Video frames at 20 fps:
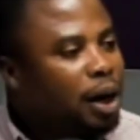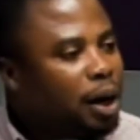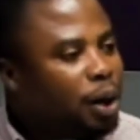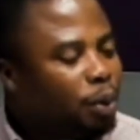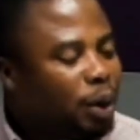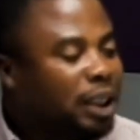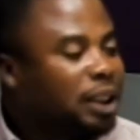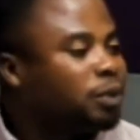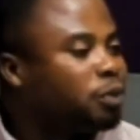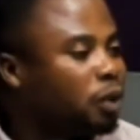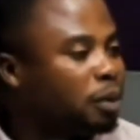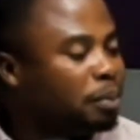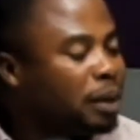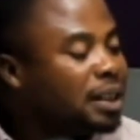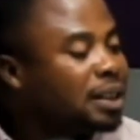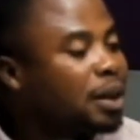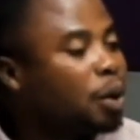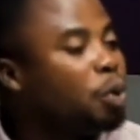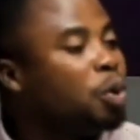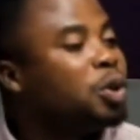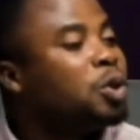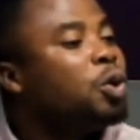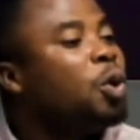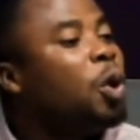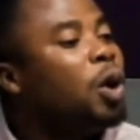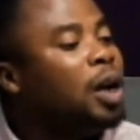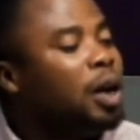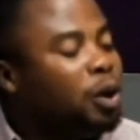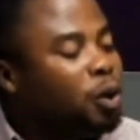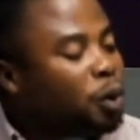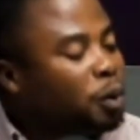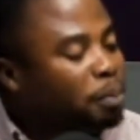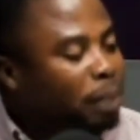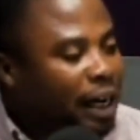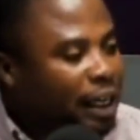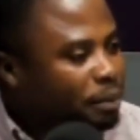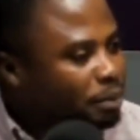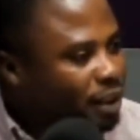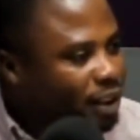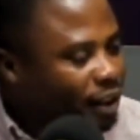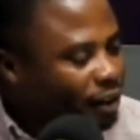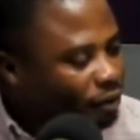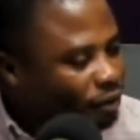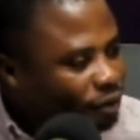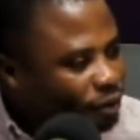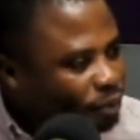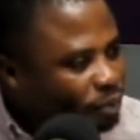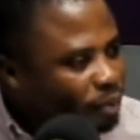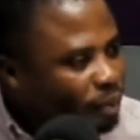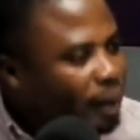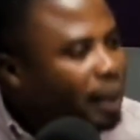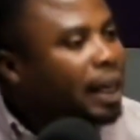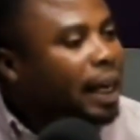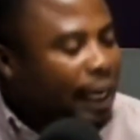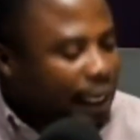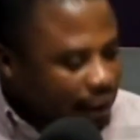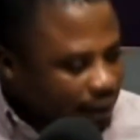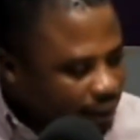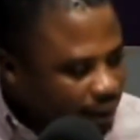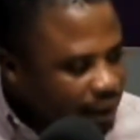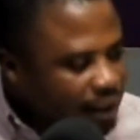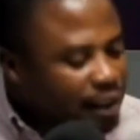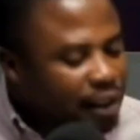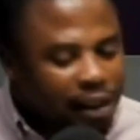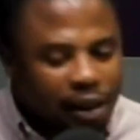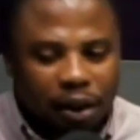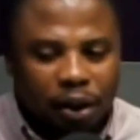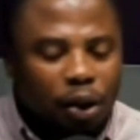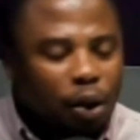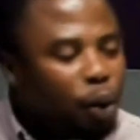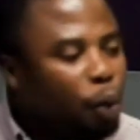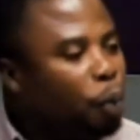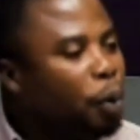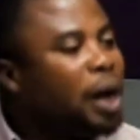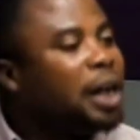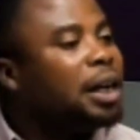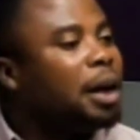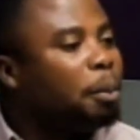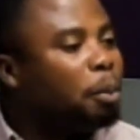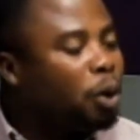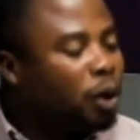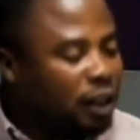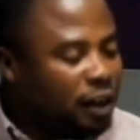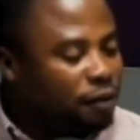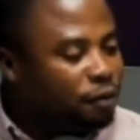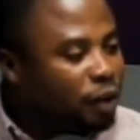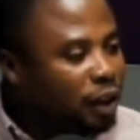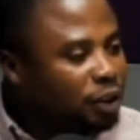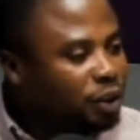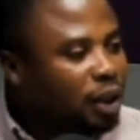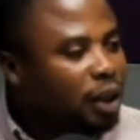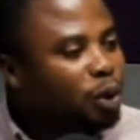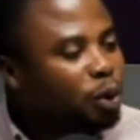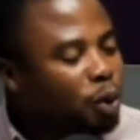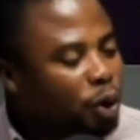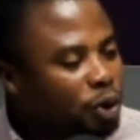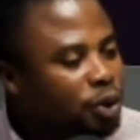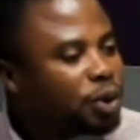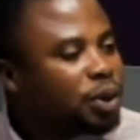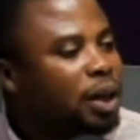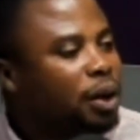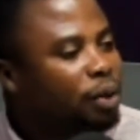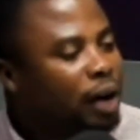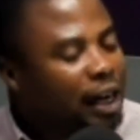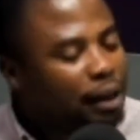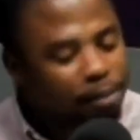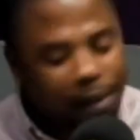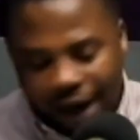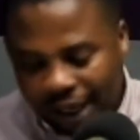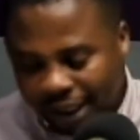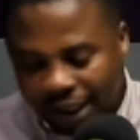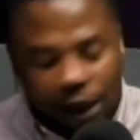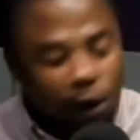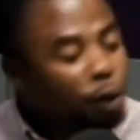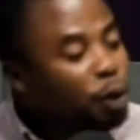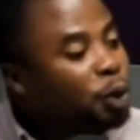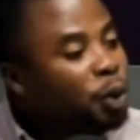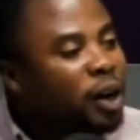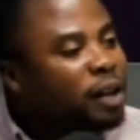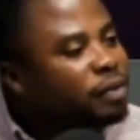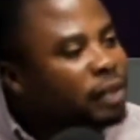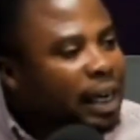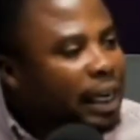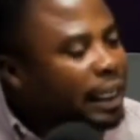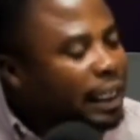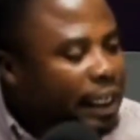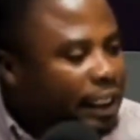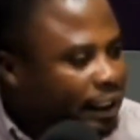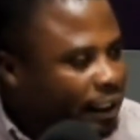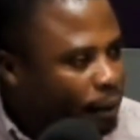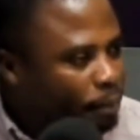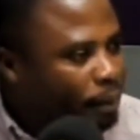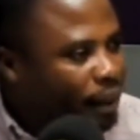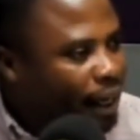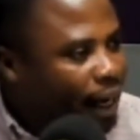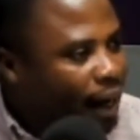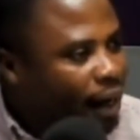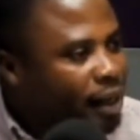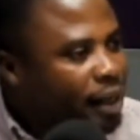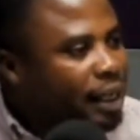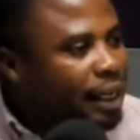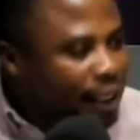Ransford Mensah was all alone by himself. And when the ball eventually got to the right back, he could not even engage the player.